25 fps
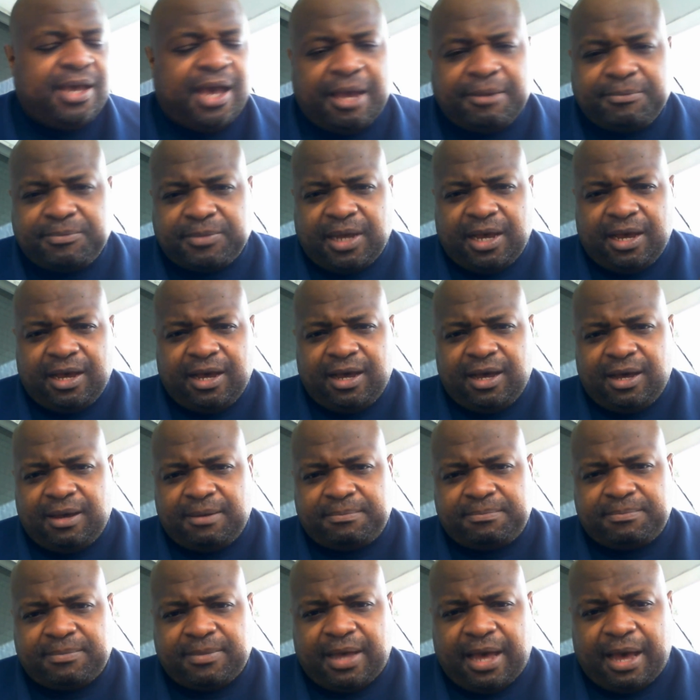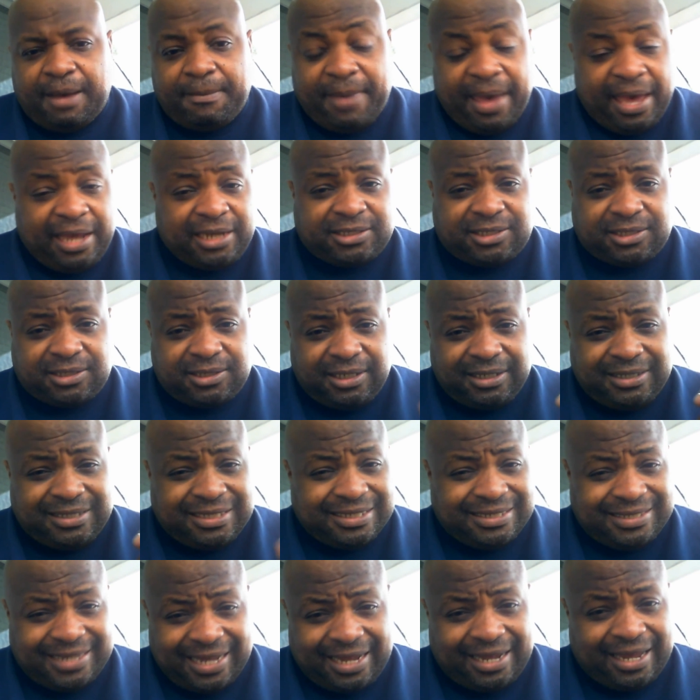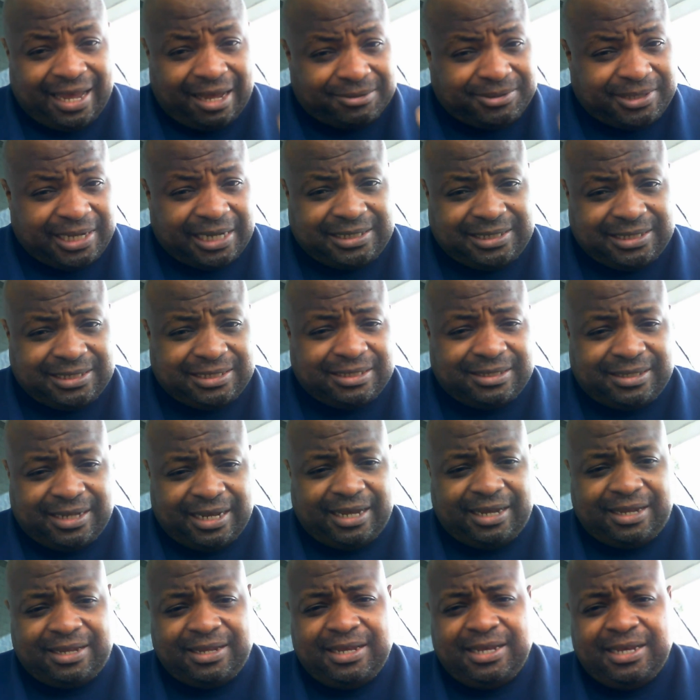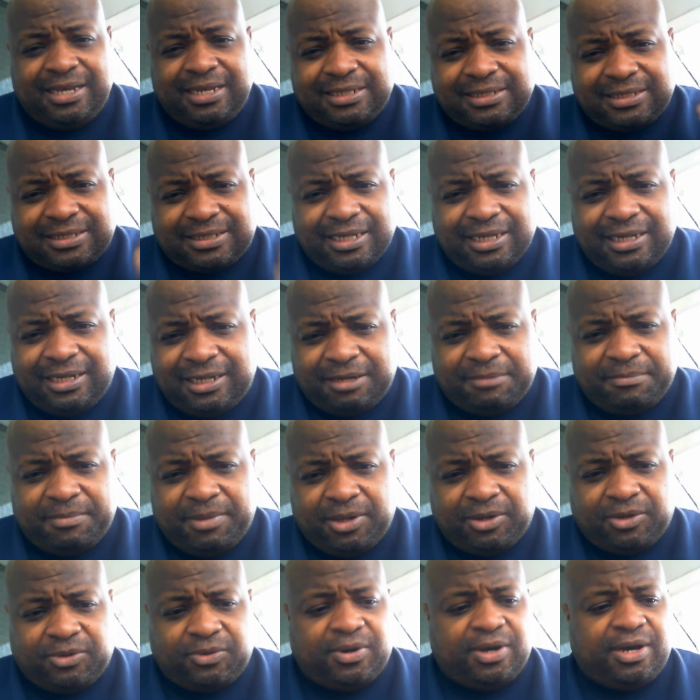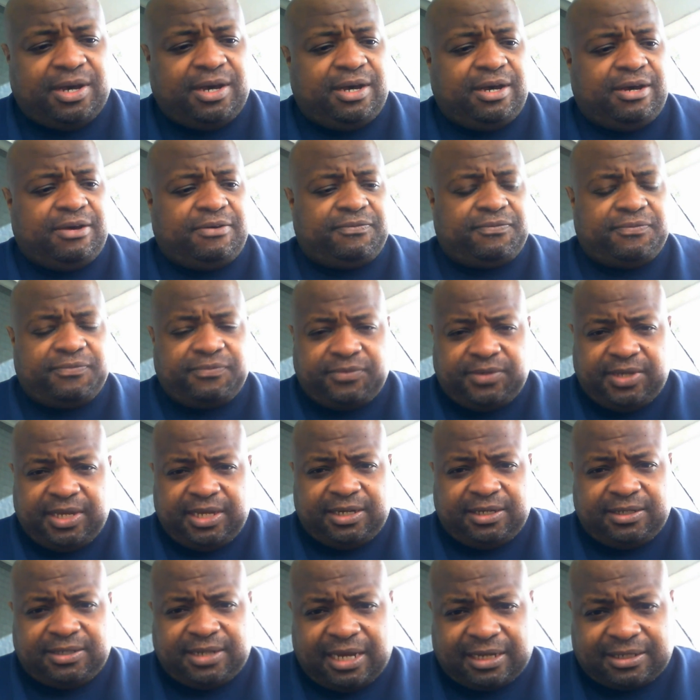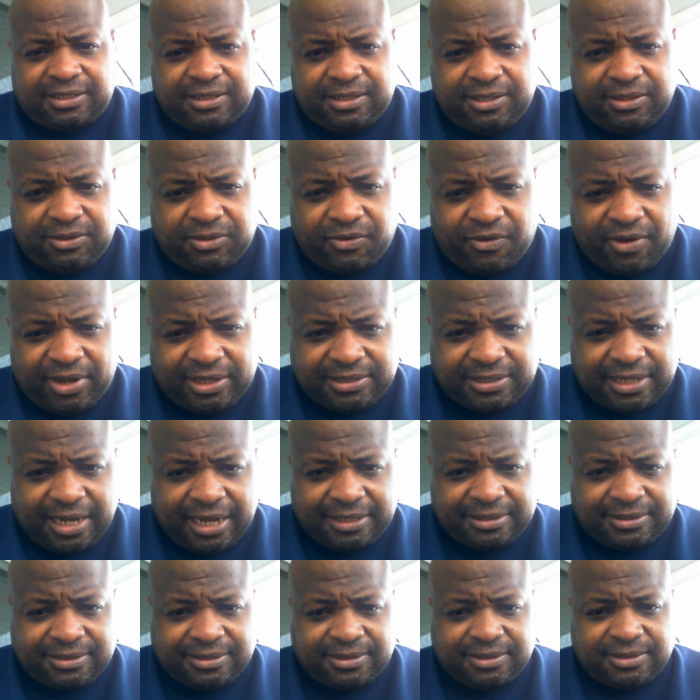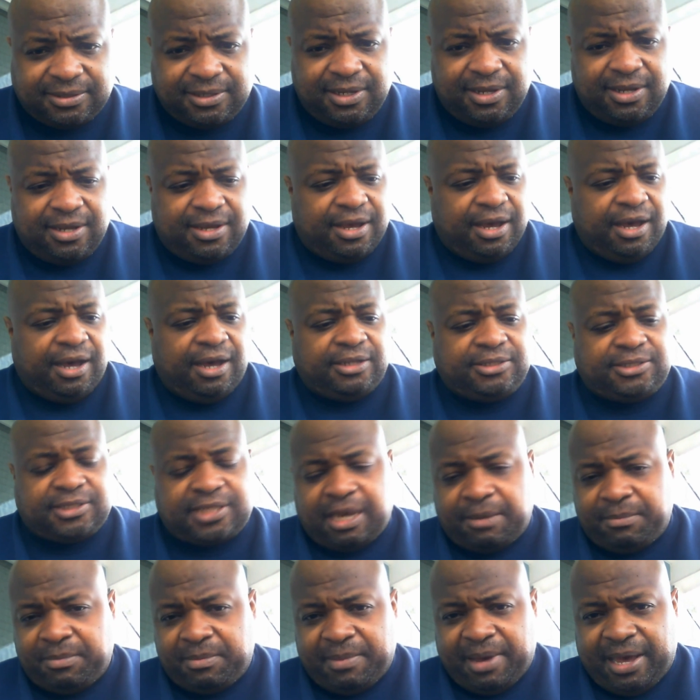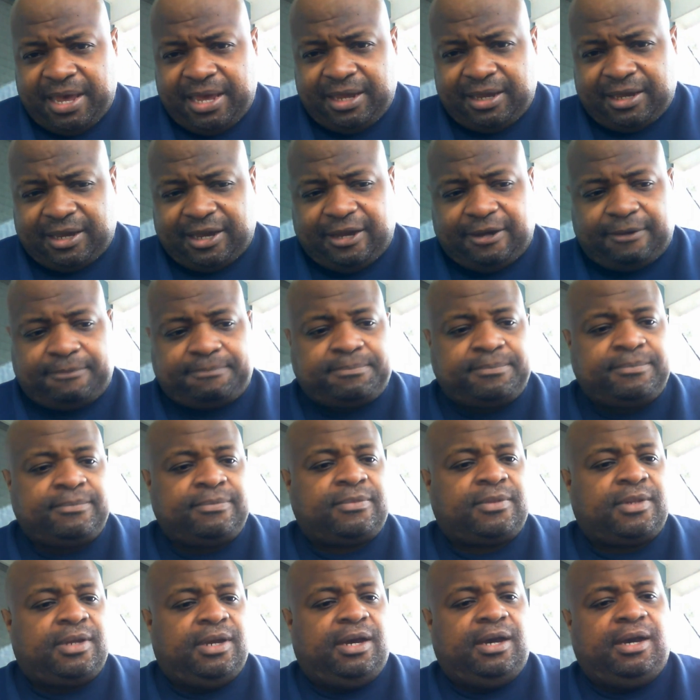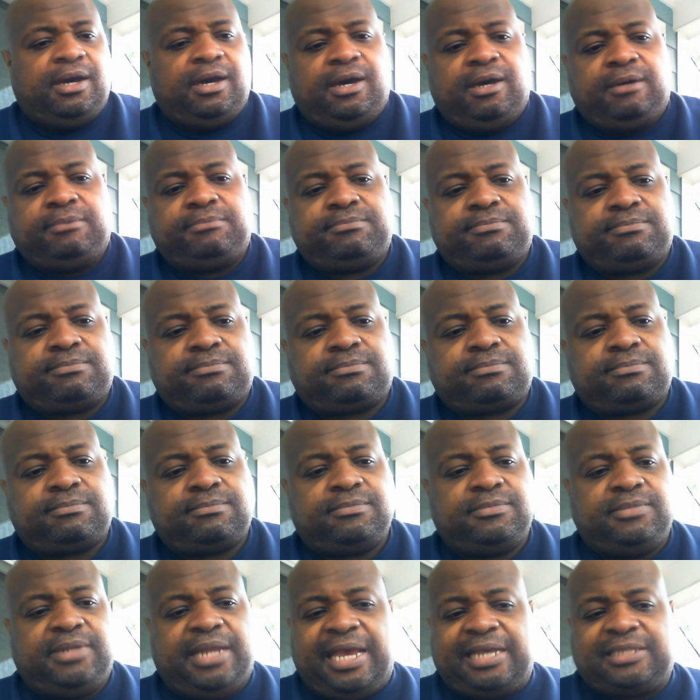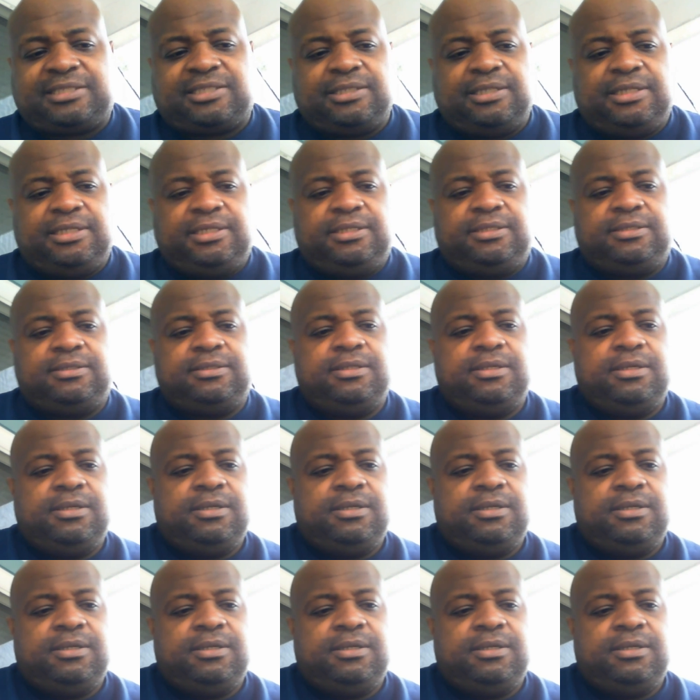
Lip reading: I'm actually today. I was actually today still in the middle of getting Dr. Neil deGrasse Tyson to come in my hangout, and actually